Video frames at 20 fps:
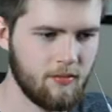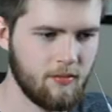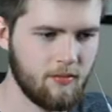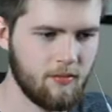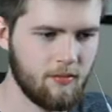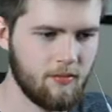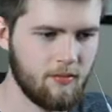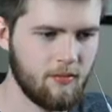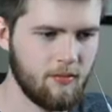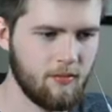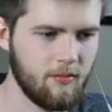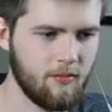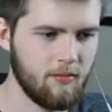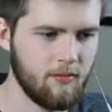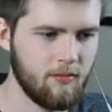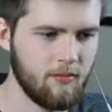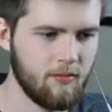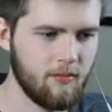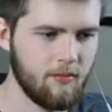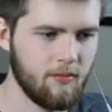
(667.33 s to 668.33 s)
I'm going
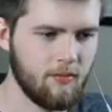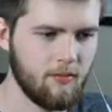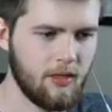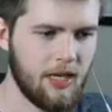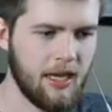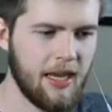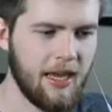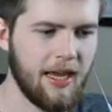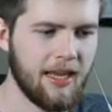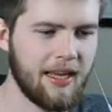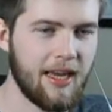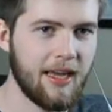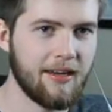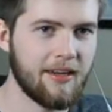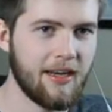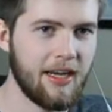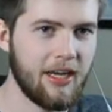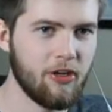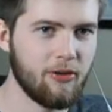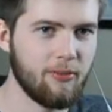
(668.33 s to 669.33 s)
to... Hey, I got
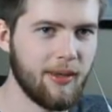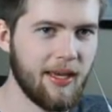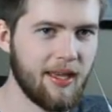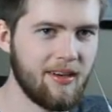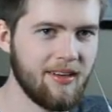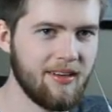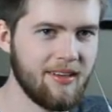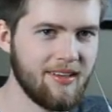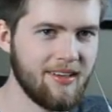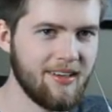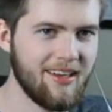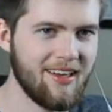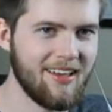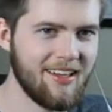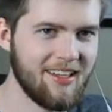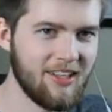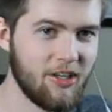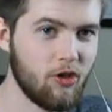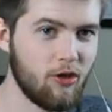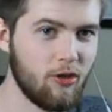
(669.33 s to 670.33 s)
an Iron Man.
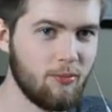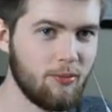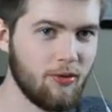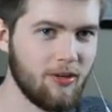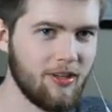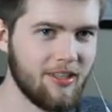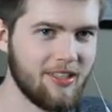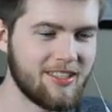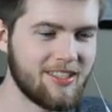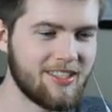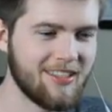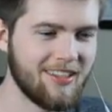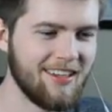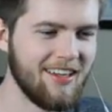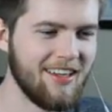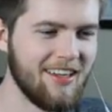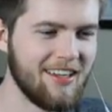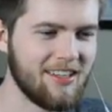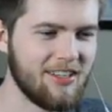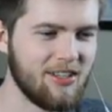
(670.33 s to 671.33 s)
Two points.
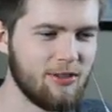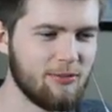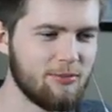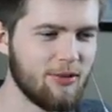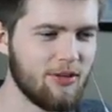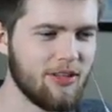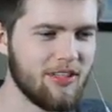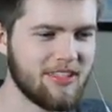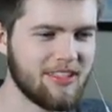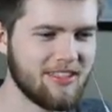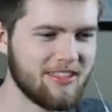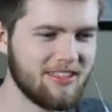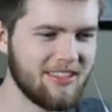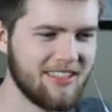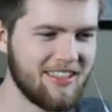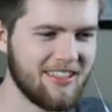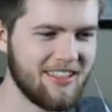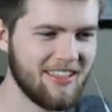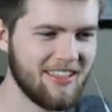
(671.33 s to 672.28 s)
Two points.